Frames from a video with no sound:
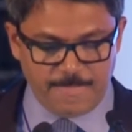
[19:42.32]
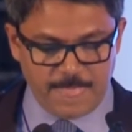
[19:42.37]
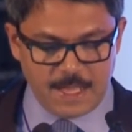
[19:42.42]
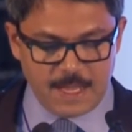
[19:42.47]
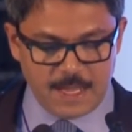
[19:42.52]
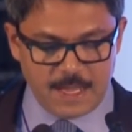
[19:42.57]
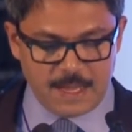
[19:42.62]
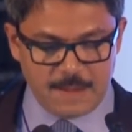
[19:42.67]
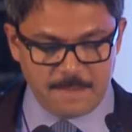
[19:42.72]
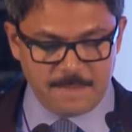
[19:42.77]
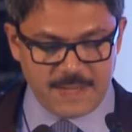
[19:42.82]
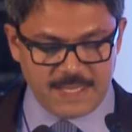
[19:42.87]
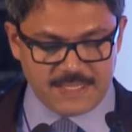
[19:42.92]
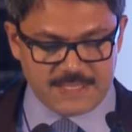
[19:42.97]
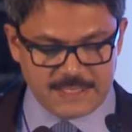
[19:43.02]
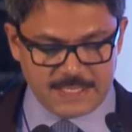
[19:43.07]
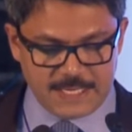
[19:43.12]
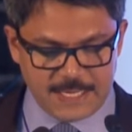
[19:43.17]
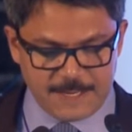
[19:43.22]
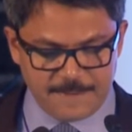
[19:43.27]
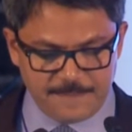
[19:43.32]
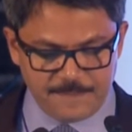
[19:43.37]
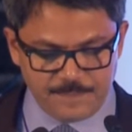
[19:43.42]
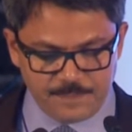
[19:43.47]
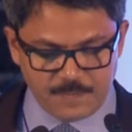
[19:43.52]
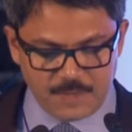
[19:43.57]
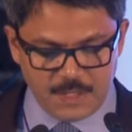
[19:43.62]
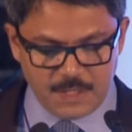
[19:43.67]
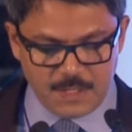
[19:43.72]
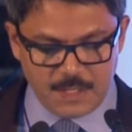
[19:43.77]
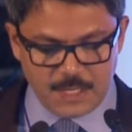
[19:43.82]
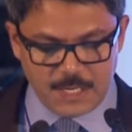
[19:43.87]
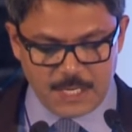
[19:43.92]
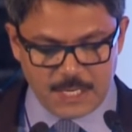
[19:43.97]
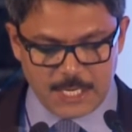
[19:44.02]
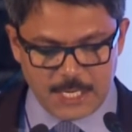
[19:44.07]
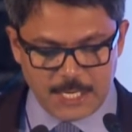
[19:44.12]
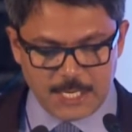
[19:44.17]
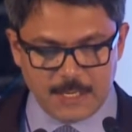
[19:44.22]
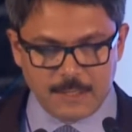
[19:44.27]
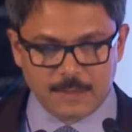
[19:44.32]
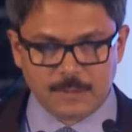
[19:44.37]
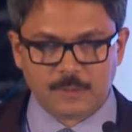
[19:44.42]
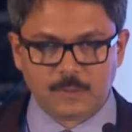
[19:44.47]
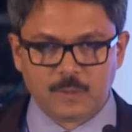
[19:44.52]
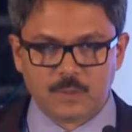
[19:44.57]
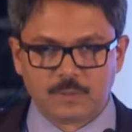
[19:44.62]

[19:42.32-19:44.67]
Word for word: Uh, but uh, uh,